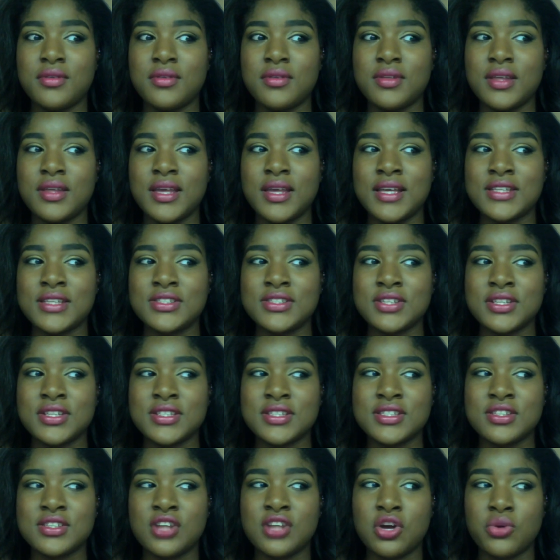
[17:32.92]
It's just
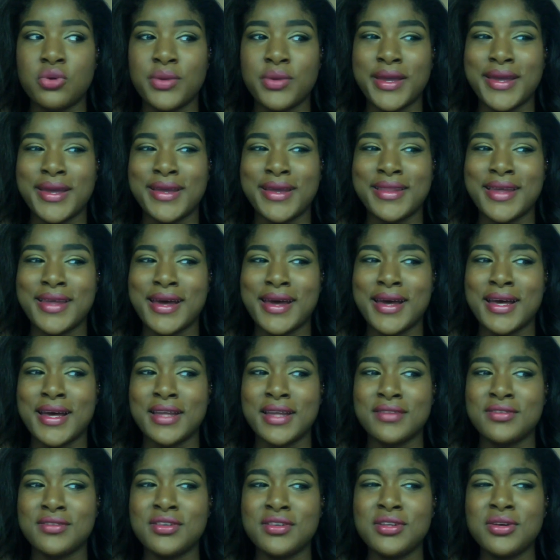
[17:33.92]
knowing that,
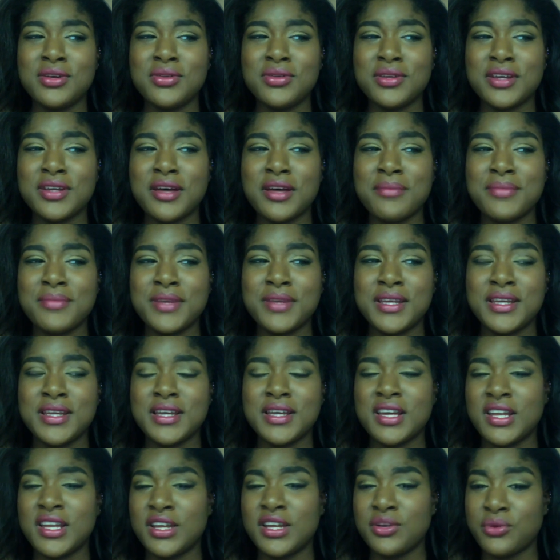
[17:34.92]
the company
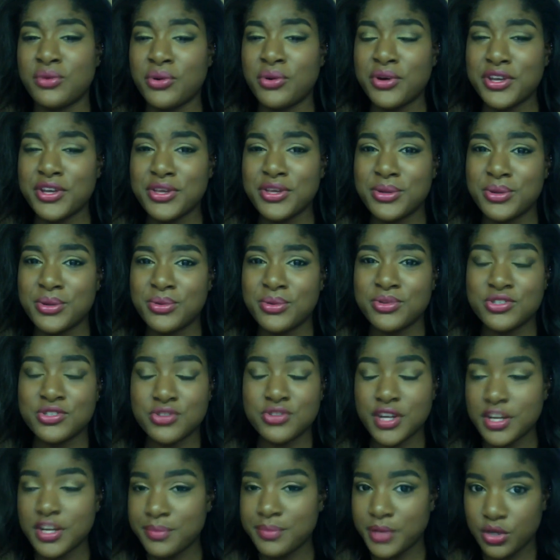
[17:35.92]
could ignore you,
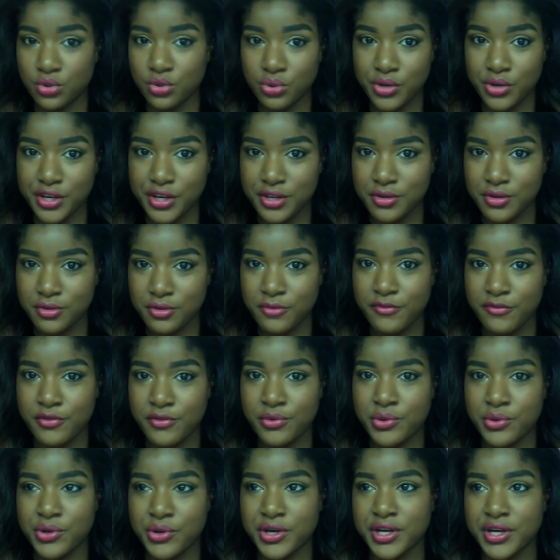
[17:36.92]
straight up ignore you
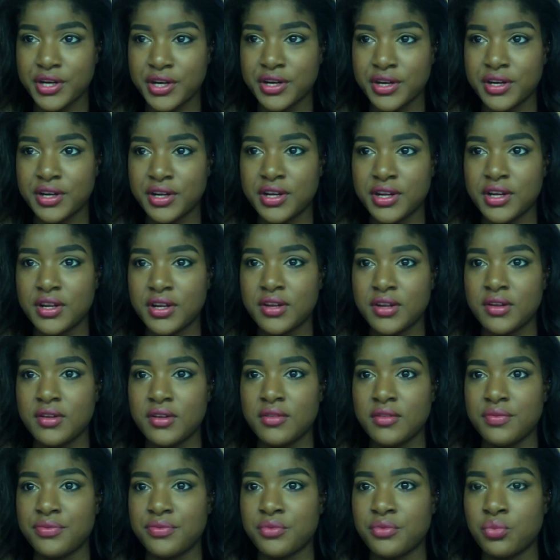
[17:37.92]
for,
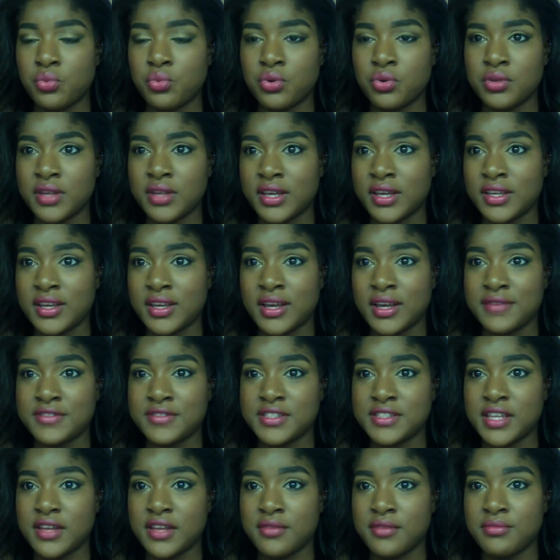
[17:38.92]
like, I've
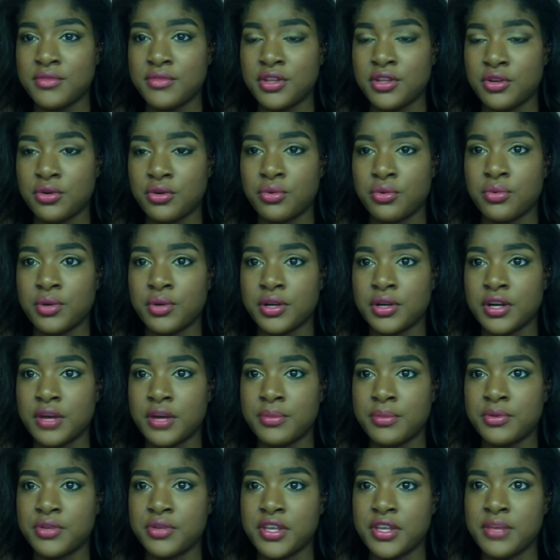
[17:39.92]
sent, a
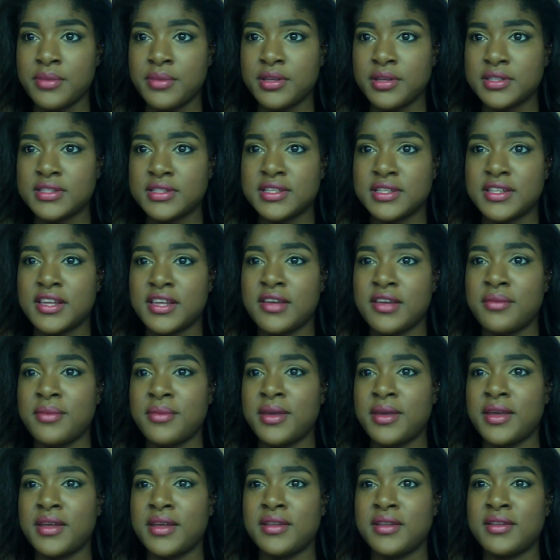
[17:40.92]
couple emails to them
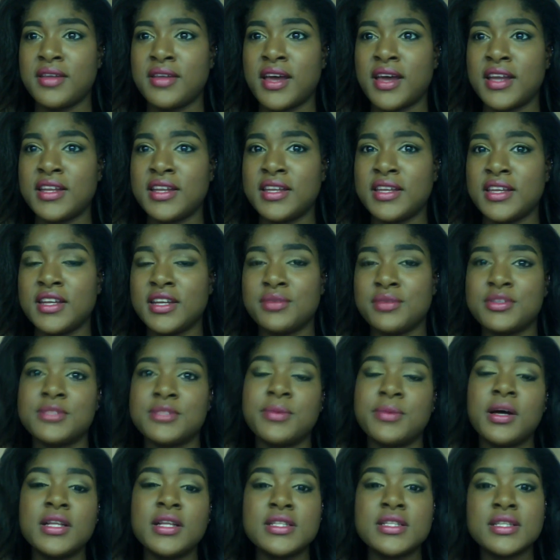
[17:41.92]
and I didn't get a
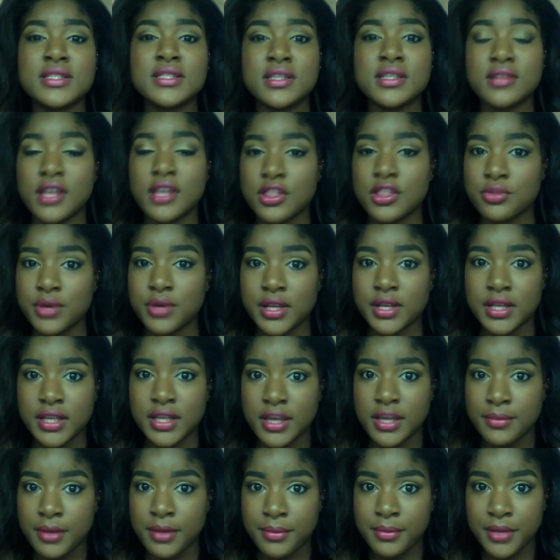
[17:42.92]
response until I threatened to
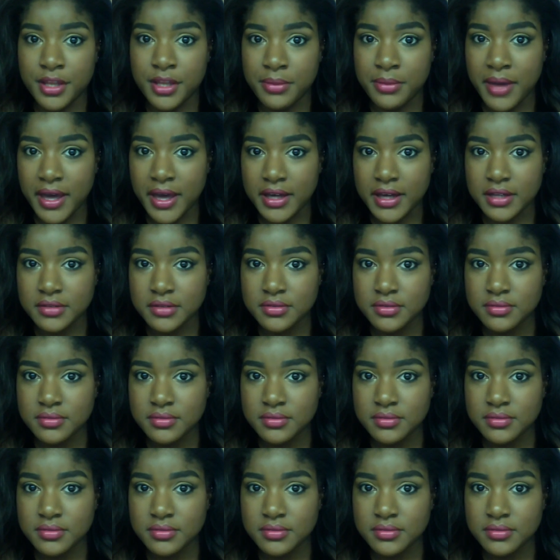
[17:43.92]
get my money back.